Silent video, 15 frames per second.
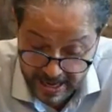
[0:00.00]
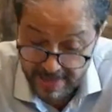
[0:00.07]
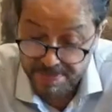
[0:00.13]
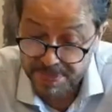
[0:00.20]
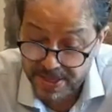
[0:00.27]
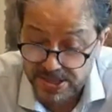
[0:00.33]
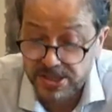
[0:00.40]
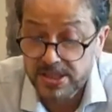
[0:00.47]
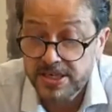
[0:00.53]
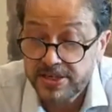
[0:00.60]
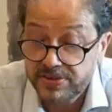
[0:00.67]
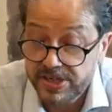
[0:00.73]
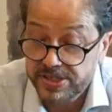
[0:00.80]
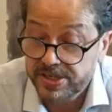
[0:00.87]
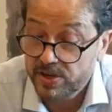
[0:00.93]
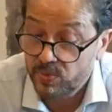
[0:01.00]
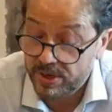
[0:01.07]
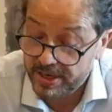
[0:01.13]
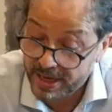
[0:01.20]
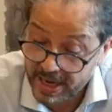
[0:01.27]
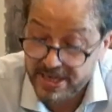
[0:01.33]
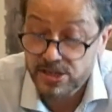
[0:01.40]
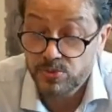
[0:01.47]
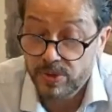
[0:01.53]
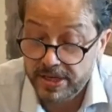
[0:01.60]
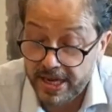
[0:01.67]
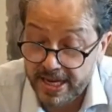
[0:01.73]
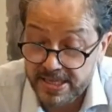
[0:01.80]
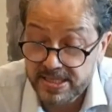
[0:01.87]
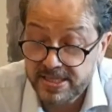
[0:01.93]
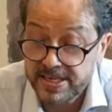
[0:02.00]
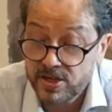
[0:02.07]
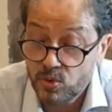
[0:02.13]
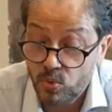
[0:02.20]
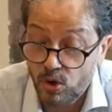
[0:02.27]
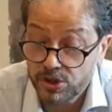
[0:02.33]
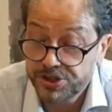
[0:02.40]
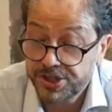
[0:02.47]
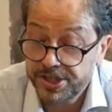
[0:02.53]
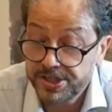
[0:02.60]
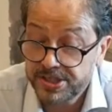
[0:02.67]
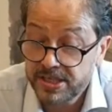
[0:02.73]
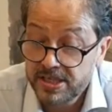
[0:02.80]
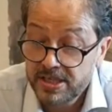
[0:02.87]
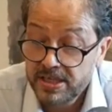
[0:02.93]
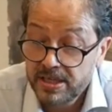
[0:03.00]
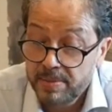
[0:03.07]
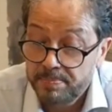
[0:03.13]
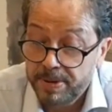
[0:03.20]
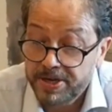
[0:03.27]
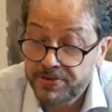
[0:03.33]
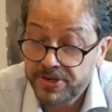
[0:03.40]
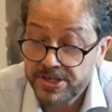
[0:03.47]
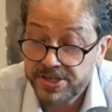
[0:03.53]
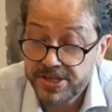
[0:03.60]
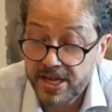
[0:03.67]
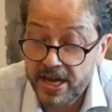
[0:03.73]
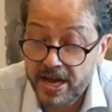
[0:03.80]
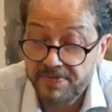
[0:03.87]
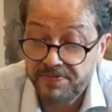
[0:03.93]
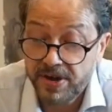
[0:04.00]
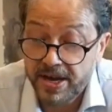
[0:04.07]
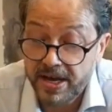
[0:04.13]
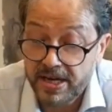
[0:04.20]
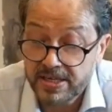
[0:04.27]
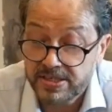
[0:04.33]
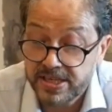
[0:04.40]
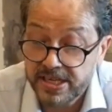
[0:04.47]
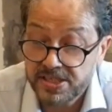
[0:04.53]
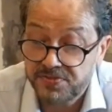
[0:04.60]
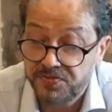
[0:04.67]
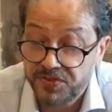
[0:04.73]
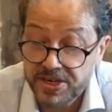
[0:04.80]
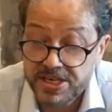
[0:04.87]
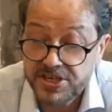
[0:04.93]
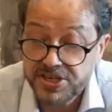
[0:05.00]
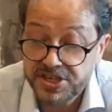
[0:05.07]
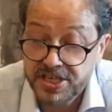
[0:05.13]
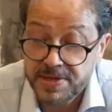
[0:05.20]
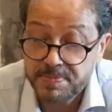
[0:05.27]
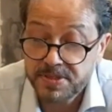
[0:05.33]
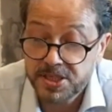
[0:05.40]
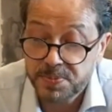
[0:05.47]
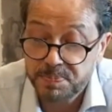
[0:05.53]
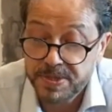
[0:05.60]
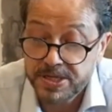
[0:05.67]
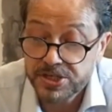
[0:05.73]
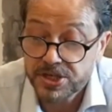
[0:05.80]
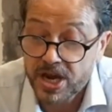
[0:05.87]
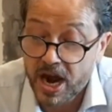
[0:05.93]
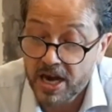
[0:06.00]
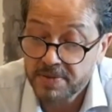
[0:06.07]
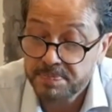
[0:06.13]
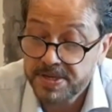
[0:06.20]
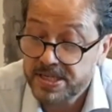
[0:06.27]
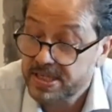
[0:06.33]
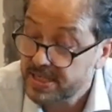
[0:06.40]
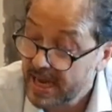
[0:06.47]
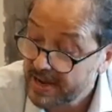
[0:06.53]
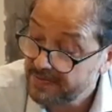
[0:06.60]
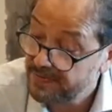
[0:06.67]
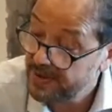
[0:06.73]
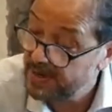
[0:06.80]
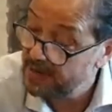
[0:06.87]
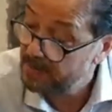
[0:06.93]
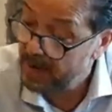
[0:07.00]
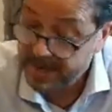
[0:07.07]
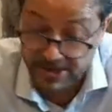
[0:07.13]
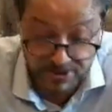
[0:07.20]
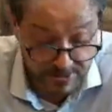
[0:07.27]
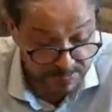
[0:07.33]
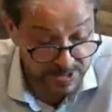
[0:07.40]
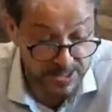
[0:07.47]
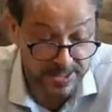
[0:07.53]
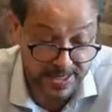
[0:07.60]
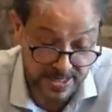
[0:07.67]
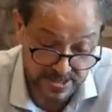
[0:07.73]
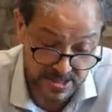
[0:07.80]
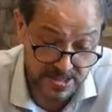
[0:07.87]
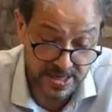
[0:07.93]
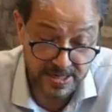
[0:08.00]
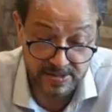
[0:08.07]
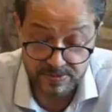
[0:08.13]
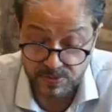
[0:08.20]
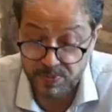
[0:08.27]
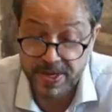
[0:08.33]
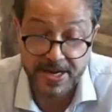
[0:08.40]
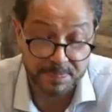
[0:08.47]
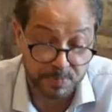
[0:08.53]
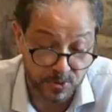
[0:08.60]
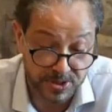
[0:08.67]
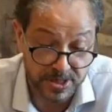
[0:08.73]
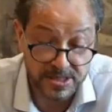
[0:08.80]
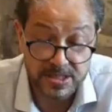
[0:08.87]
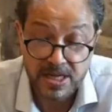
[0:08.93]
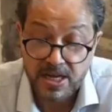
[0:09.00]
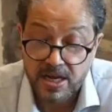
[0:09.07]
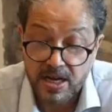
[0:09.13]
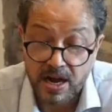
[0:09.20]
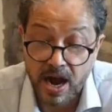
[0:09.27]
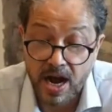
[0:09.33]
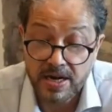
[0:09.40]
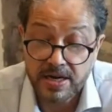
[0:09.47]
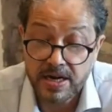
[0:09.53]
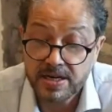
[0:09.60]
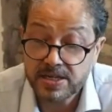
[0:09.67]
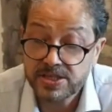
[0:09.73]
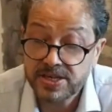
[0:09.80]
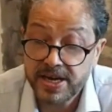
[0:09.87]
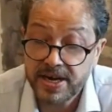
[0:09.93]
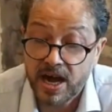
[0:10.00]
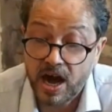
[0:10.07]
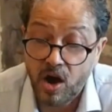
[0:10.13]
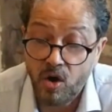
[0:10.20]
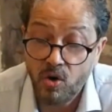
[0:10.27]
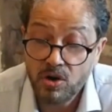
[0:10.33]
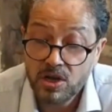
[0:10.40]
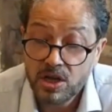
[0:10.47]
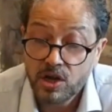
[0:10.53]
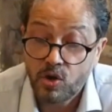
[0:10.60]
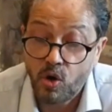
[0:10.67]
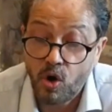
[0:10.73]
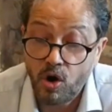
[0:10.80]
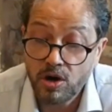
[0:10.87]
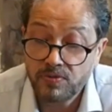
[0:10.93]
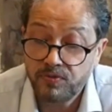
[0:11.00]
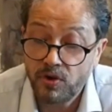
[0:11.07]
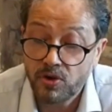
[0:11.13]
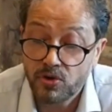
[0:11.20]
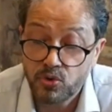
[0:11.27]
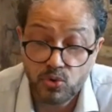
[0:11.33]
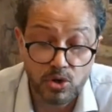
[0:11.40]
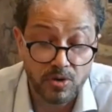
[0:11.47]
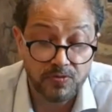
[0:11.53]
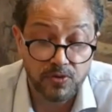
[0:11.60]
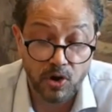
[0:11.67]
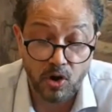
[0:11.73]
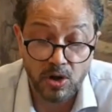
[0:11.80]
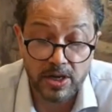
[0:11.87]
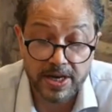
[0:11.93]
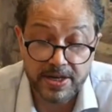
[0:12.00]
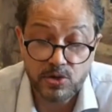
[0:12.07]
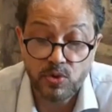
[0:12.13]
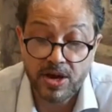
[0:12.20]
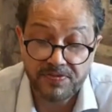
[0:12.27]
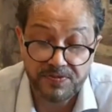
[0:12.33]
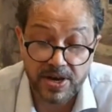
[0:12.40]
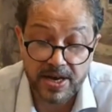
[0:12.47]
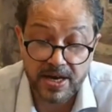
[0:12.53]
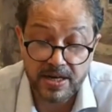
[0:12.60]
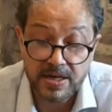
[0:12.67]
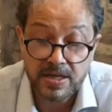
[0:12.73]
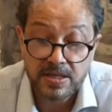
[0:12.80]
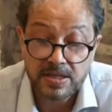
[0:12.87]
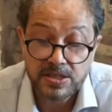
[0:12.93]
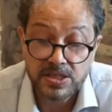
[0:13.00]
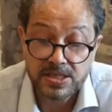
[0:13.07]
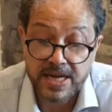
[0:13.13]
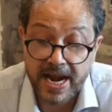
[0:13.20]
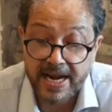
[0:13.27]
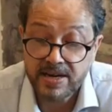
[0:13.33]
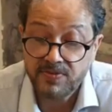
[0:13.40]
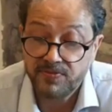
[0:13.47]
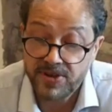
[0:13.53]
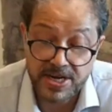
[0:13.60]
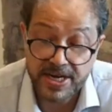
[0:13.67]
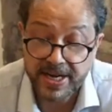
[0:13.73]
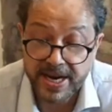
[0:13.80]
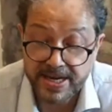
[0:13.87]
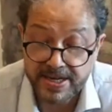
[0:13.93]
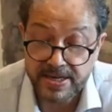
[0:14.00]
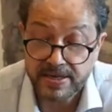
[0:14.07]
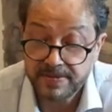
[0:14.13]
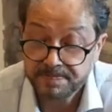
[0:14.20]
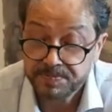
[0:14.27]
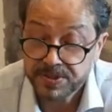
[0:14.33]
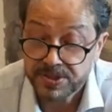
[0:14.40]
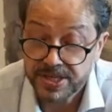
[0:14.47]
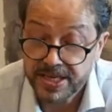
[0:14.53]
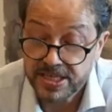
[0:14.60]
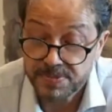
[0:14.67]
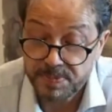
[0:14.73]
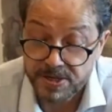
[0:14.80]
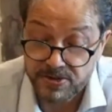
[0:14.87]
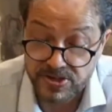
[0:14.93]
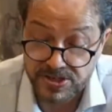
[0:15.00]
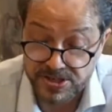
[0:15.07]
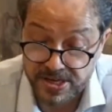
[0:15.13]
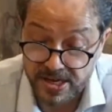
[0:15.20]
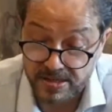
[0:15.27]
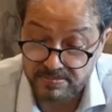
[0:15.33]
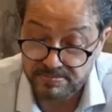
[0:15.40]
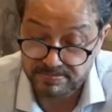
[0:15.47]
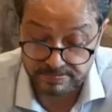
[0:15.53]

And this is an interesting one, nice one. SC quashes Patricia FIR, says free speech can't be stifled by criminal cases. And the way you put it is, can't understand how call for rule of law led to FIR stand vindicated, says Patricia.